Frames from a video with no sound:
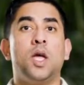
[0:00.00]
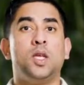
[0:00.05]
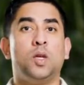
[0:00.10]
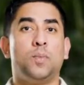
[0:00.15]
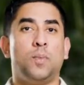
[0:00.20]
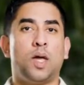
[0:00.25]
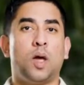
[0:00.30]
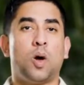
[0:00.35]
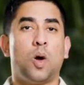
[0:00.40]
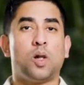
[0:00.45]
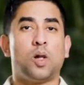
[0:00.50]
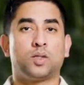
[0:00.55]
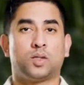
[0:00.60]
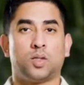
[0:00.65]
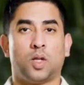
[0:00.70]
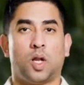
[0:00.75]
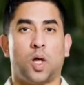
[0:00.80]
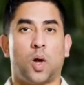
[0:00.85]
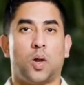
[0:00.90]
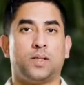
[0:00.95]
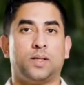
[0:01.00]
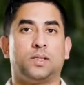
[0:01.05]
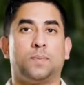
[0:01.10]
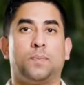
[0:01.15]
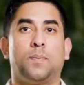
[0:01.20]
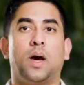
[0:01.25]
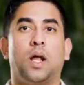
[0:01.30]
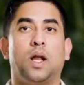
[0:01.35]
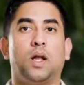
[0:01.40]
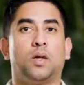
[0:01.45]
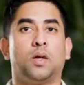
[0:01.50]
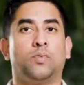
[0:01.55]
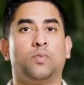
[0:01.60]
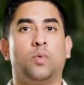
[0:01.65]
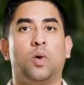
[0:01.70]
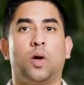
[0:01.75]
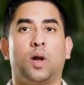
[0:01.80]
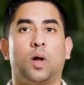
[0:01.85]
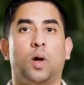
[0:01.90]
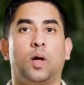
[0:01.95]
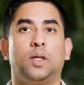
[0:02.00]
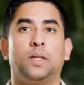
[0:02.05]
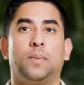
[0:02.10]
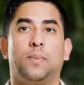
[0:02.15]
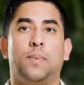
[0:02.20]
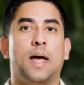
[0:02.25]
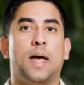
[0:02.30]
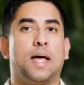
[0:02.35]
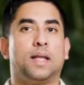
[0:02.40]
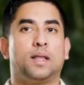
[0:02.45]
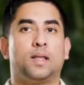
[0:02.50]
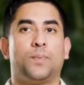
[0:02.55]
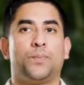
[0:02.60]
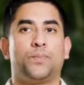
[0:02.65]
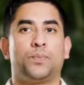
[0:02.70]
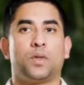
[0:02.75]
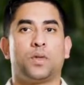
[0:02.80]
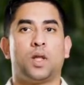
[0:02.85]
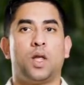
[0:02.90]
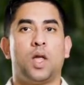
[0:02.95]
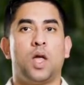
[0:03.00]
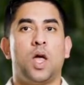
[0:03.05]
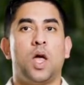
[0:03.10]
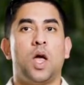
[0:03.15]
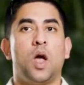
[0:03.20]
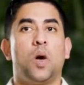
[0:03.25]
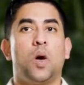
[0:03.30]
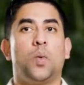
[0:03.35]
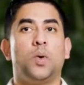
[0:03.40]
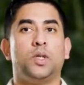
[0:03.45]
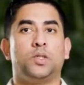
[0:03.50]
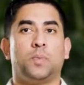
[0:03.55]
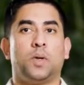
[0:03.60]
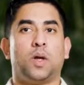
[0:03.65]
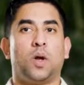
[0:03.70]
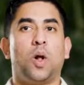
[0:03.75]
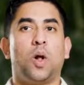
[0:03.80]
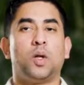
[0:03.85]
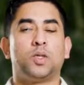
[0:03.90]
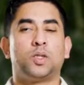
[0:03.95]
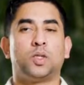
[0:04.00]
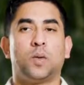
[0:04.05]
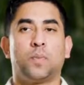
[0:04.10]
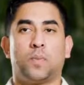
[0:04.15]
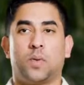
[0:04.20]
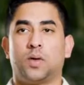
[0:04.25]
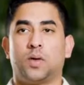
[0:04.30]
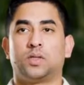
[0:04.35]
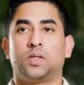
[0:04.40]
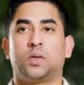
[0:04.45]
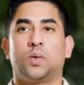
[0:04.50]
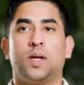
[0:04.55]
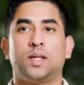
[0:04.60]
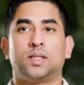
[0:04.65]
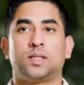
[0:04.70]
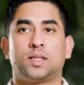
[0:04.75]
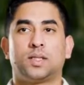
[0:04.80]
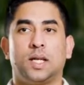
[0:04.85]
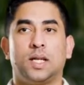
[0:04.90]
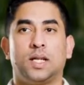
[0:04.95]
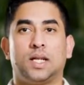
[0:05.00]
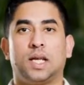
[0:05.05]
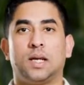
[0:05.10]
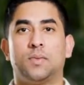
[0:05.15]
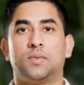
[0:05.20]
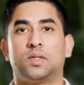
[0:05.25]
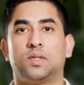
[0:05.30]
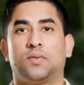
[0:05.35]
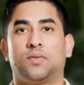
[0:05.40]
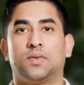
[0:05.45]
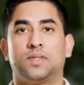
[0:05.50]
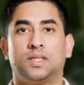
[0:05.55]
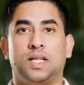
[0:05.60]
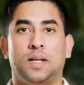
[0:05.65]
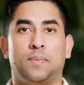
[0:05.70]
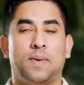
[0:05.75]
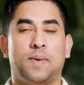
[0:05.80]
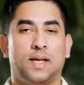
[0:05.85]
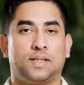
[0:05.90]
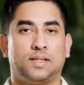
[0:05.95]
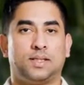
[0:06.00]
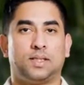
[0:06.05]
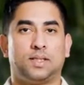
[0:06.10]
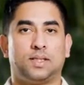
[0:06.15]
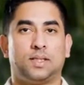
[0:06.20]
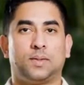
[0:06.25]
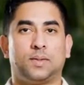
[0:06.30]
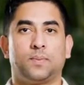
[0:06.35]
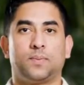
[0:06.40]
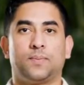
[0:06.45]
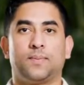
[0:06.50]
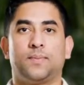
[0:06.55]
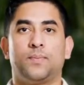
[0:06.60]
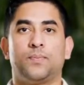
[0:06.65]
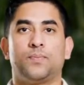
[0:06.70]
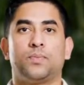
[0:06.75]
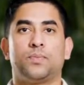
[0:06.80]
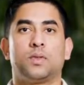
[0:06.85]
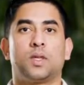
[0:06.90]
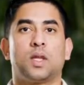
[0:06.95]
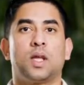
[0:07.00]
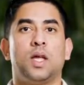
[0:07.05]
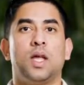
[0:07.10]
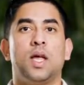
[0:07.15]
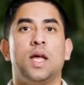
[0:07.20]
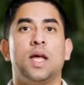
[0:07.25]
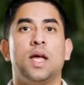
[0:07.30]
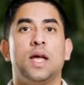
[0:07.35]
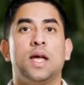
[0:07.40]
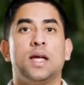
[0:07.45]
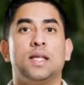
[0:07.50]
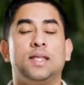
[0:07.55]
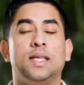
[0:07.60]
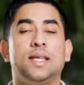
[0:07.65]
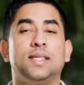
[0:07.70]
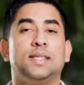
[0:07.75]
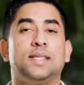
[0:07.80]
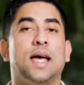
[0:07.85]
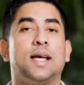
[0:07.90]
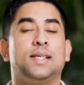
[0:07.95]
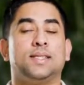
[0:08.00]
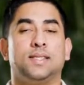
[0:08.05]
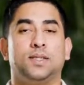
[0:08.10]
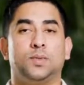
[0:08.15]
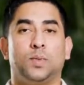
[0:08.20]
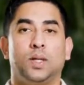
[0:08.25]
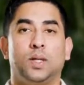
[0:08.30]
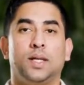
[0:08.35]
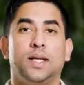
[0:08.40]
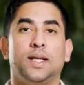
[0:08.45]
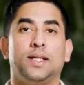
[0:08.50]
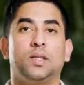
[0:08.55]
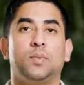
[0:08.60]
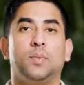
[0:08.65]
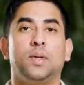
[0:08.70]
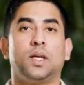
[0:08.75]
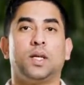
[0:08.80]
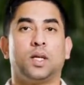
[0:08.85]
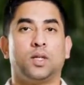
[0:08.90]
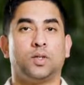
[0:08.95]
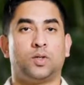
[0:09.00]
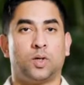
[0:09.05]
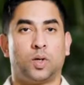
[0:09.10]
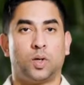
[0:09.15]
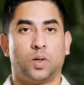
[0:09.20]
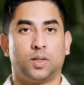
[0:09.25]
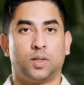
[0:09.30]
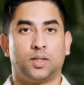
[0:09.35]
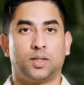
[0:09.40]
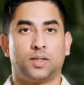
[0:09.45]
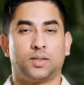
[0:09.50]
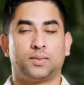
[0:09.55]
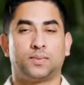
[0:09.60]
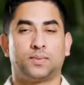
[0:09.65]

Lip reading: You may also notice a puddle of water on the path, which may also pose a risk in terms of a slip hazard. These hazards will need to be controlled.